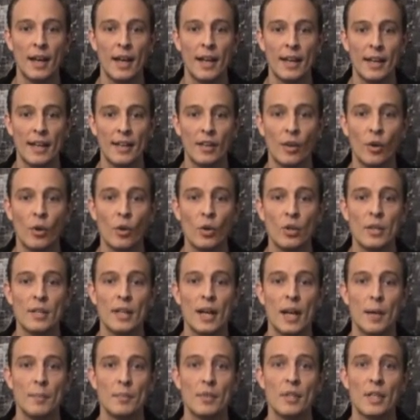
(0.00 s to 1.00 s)
and at all
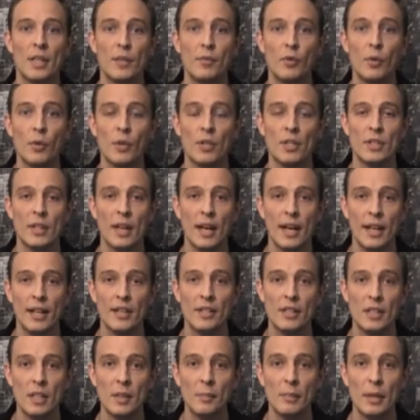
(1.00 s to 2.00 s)
times give your
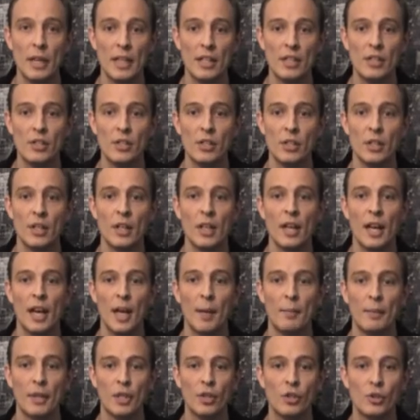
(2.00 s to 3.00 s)
entire team energy
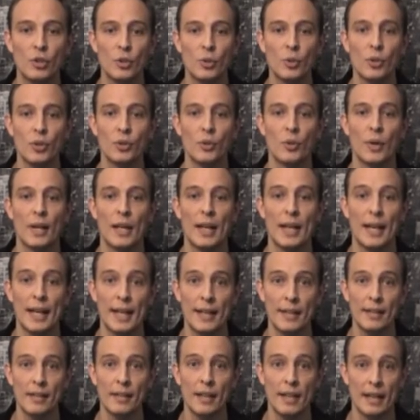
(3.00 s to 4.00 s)
and make sure you are
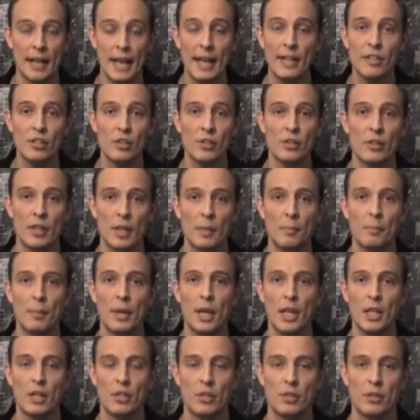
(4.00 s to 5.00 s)
aligned and at the same
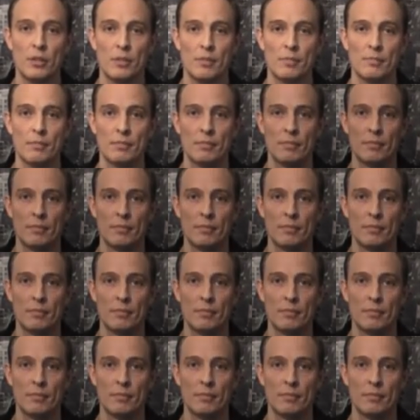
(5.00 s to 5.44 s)
page.